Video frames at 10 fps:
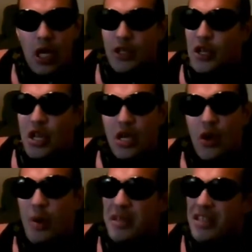
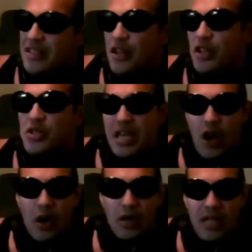No, I mean, you take
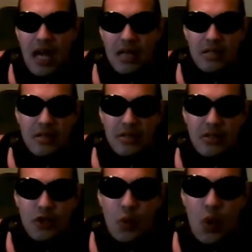art classes, you
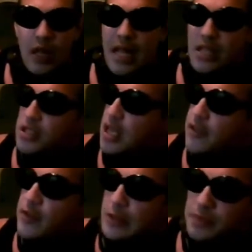do all that
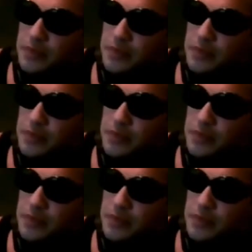stuff.